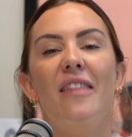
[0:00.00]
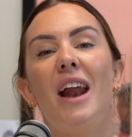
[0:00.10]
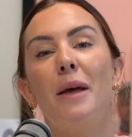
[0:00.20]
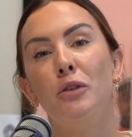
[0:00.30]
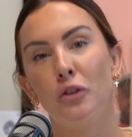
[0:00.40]
and that
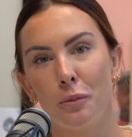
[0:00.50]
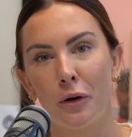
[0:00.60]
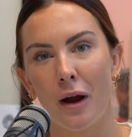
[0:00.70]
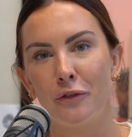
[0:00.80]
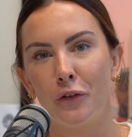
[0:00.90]
I'm super
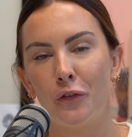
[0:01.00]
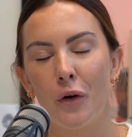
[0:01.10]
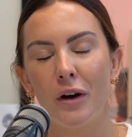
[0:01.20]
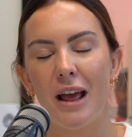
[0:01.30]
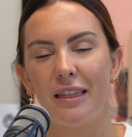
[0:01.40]
grateful
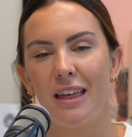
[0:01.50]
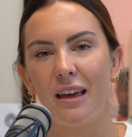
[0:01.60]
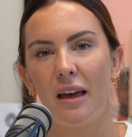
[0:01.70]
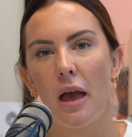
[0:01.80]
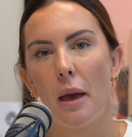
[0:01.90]
for, and I
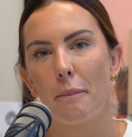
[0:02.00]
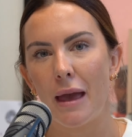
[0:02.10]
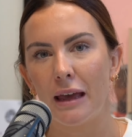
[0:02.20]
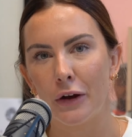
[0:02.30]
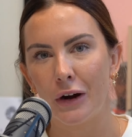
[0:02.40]
think
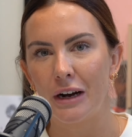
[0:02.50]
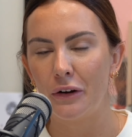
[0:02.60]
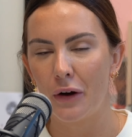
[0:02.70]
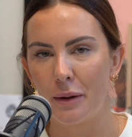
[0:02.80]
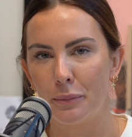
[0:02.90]
make her an
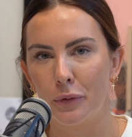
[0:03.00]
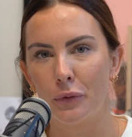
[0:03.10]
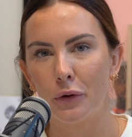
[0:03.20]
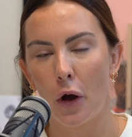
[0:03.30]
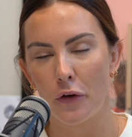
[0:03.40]

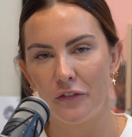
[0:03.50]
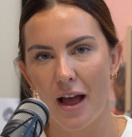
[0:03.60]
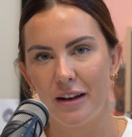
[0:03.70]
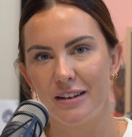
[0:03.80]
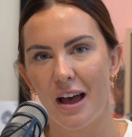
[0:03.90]
incredible
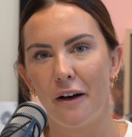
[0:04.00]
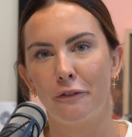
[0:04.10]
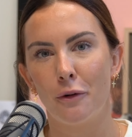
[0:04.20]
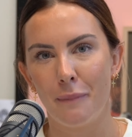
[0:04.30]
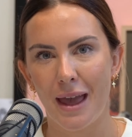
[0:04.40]
co-founder
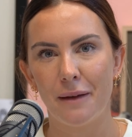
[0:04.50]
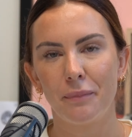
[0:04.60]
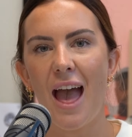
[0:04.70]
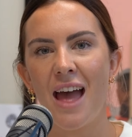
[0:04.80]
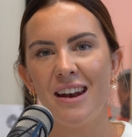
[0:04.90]
for me.
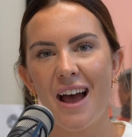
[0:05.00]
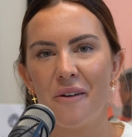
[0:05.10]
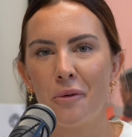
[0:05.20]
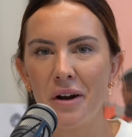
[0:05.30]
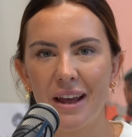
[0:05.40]
And
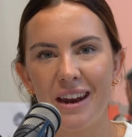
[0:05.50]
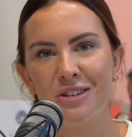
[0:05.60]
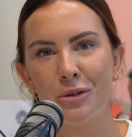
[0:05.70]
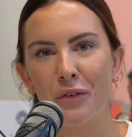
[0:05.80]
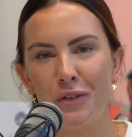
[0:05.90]
I want to get
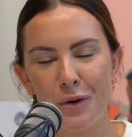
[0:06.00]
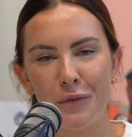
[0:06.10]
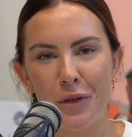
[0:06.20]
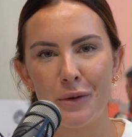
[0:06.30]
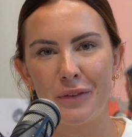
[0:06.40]
into a few
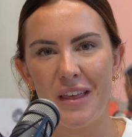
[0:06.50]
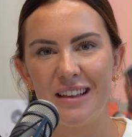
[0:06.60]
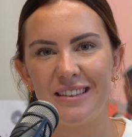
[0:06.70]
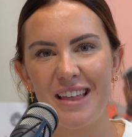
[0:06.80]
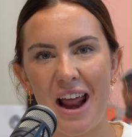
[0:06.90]
of those
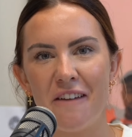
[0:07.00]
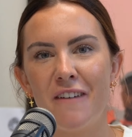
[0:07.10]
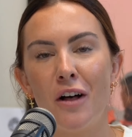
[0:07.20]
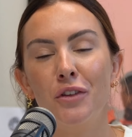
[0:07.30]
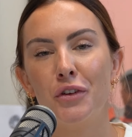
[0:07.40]
things that I
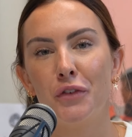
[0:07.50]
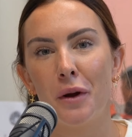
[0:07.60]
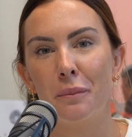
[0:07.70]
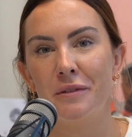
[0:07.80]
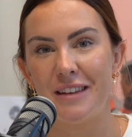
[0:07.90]
felt
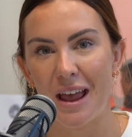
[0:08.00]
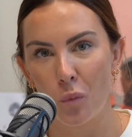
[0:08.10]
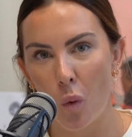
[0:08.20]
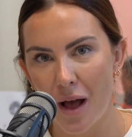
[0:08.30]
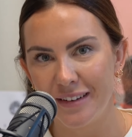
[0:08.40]
from day
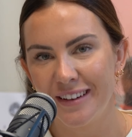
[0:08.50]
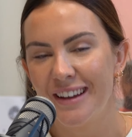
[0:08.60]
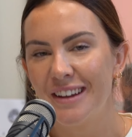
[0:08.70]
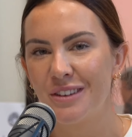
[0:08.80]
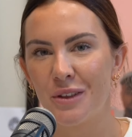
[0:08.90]
one,
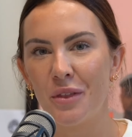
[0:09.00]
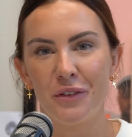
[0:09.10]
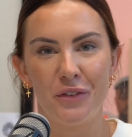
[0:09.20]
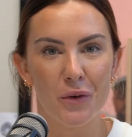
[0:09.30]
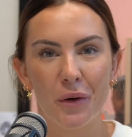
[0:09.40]
so that
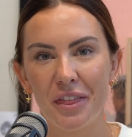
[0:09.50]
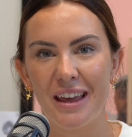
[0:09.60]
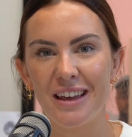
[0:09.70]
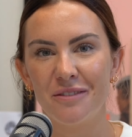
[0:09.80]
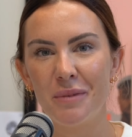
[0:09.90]
if you're
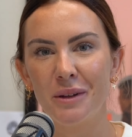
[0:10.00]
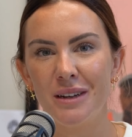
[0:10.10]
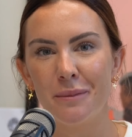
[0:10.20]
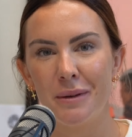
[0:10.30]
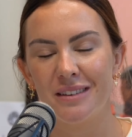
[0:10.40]
thinking of
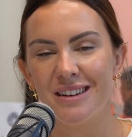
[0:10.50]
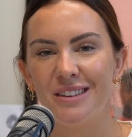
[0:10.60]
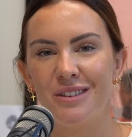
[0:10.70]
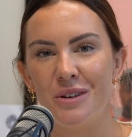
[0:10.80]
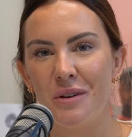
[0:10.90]
building a
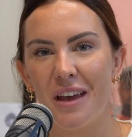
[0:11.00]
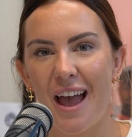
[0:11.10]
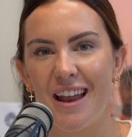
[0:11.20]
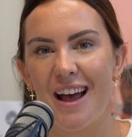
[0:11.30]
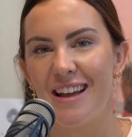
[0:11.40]
business, you
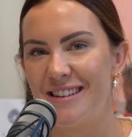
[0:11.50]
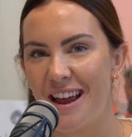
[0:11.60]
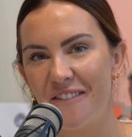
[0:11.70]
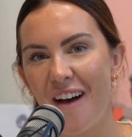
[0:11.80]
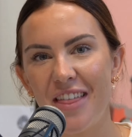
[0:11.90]
can
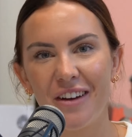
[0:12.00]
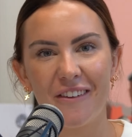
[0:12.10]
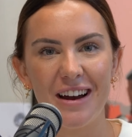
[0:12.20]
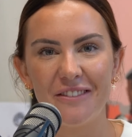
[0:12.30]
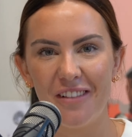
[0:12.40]
identify the
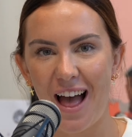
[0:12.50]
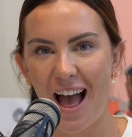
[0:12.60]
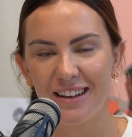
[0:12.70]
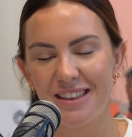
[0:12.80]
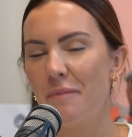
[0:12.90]
green
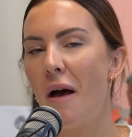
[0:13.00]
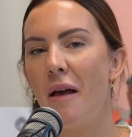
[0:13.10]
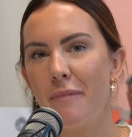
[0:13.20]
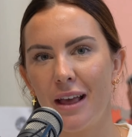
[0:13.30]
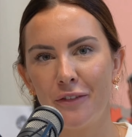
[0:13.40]
flags that
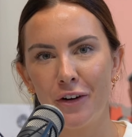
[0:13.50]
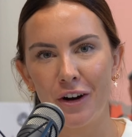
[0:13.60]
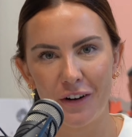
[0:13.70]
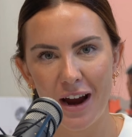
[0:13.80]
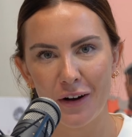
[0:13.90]
might make for a
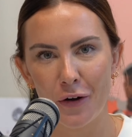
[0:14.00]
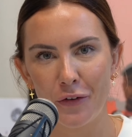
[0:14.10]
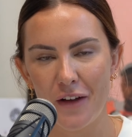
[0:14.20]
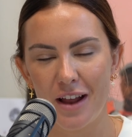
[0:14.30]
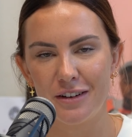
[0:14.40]
great
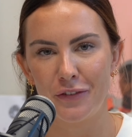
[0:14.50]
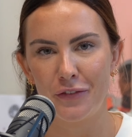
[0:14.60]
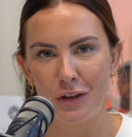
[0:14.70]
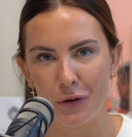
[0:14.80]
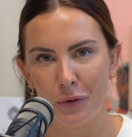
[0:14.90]
co-founder
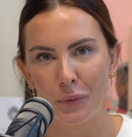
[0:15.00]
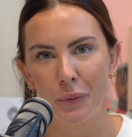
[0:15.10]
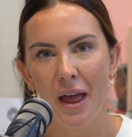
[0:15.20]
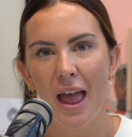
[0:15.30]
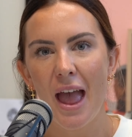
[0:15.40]
for you.